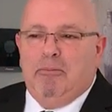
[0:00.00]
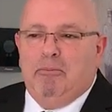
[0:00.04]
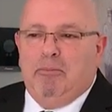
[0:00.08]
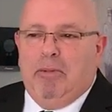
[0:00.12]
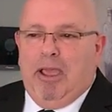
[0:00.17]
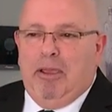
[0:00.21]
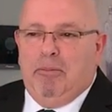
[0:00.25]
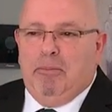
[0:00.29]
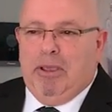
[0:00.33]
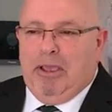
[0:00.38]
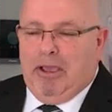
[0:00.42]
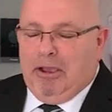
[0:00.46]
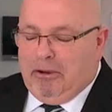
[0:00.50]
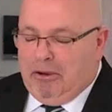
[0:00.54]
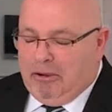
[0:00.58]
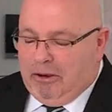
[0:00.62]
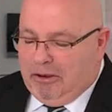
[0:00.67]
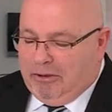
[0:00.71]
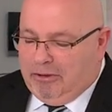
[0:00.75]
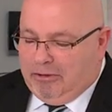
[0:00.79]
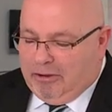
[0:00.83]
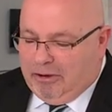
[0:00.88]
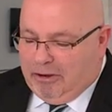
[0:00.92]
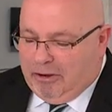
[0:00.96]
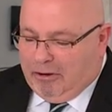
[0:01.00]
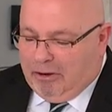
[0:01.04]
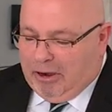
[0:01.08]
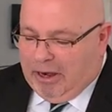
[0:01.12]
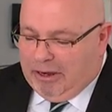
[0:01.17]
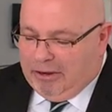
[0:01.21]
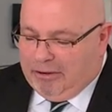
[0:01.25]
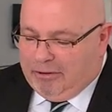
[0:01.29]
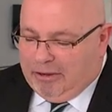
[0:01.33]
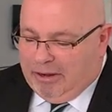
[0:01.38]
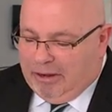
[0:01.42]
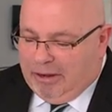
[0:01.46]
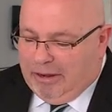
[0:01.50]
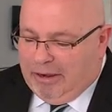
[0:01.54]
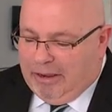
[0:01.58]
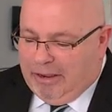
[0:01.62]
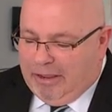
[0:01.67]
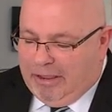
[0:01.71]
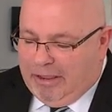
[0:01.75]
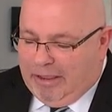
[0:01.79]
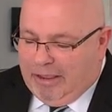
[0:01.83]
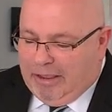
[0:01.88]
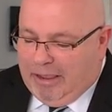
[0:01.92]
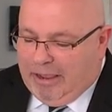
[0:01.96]
maybe a consideration.
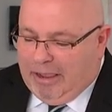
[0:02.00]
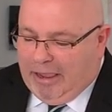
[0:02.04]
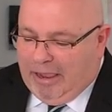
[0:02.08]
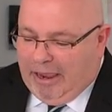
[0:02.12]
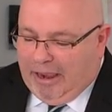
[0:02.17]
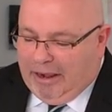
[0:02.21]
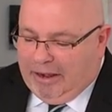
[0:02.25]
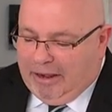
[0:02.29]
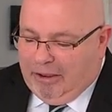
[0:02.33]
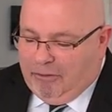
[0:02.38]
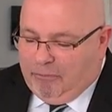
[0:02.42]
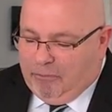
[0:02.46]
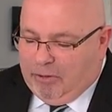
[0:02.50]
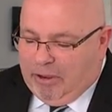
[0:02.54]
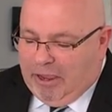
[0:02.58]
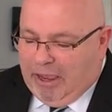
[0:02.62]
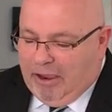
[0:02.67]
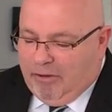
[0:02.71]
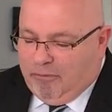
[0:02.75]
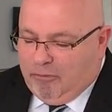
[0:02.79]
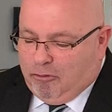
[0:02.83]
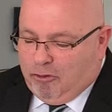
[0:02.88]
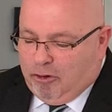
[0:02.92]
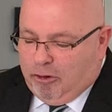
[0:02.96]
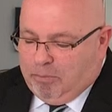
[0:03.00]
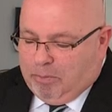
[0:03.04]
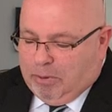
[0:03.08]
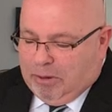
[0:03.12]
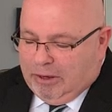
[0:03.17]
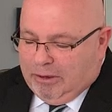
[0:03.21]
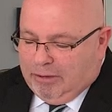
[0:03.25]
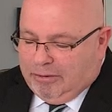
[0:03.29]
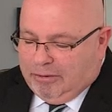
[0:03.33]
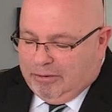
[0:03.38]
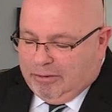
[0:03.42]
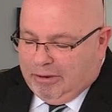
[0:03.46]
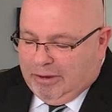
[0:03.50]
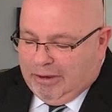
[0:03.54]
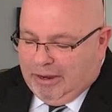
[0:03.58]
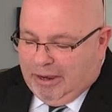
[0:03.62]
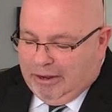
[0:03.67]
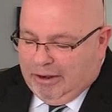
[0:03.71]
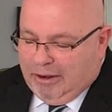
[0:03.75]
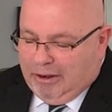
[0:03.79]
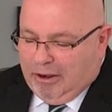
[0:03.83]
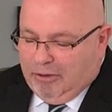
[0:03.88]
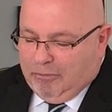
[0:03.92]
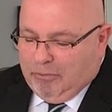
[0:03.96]
And if you have triplets,
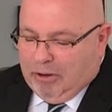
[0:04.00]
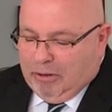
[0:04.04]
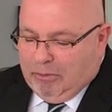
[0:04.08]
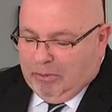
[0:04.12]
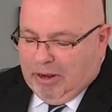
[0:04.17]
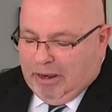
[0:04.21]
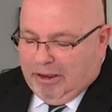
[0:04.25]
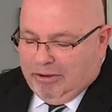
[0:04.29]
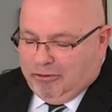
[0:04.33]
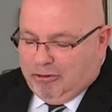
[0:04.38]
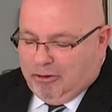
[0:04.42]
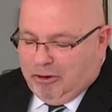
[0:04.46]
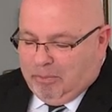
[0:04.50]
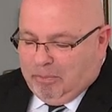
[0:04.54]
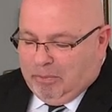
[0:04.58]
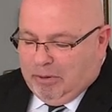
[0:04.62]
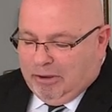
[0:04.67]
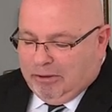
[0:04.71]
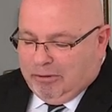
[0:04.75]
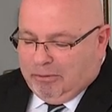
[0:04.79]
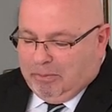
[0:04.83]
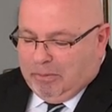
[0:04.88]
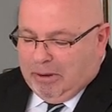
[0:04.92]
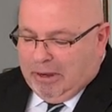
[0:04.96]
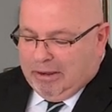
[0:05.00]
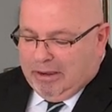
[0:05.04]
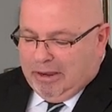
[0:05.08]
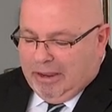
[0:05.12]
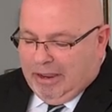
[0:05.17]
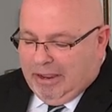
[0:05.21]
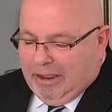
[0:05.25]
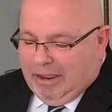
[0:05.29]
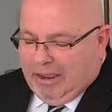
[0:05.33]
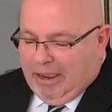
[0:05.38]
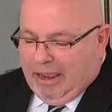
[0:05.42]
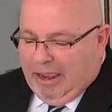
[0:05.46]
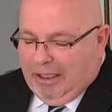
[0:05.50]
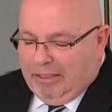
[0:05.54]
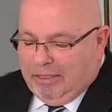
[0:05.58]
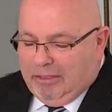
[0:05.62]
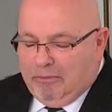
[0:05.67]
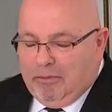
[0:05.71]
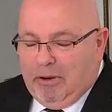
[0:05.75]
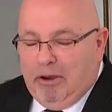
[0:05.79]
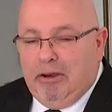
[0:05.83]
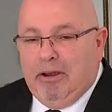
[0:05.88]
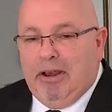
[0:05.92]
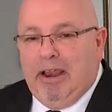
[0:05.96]
I don't know if anyone has triplets, but in
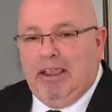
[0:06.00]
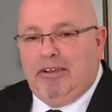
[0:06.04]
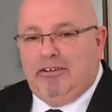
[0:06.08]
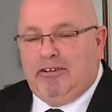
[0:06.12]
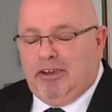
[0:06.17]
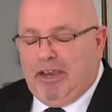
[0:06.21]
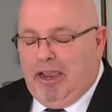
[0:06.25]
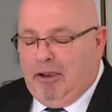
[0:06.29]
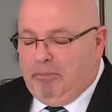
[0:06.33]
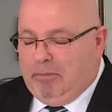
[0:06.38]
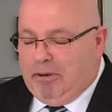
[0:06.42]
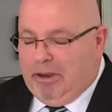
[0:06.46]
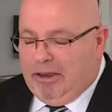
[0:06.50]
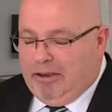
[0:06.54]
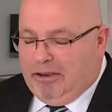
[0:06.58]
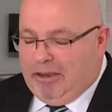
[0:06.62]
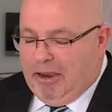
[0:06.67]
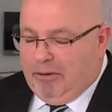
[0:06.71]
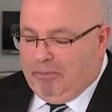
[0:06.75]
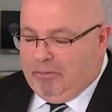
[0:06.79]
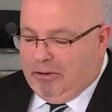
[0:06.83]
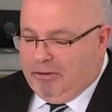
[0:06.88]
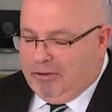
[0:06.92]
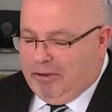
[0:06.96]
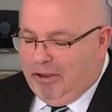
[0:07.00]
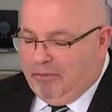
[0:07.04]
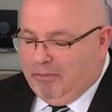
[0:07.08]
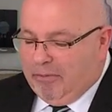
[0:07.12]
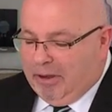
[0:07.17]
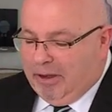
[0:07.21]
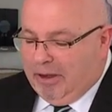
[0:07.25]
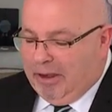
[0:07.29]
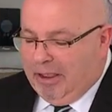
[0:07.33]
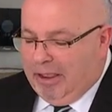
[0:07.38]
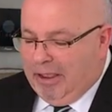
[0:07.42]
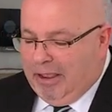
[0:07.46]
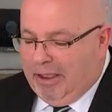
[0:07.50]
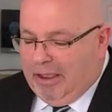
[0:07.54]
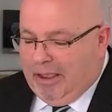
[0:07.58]
the very next chapter, in chapter 7,